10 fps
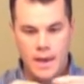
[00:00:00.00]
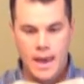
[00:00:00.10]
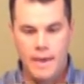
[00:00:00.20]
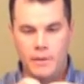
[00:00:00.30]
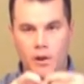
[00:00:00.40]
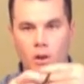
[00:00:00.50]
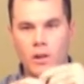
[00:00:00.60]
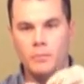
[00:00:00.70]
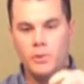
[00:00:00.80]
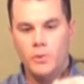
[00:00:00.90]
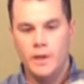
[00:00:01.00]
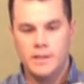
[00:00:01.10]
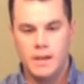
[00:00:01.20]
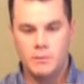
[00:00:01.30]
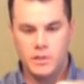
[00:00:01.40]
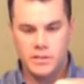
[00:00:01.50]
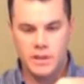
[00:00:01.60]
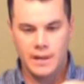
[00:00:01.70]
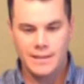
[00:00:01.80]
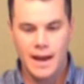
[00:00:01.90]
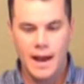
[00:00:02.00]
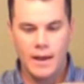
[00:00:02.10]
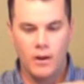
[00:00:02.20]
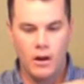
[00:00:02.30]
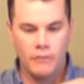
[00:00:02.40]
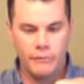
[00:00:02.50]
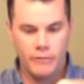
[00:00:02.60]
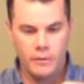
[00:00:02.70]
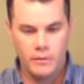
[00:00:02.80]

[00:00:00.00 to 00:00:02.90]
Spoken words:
And then all I'm doing is I'm just going to tie it off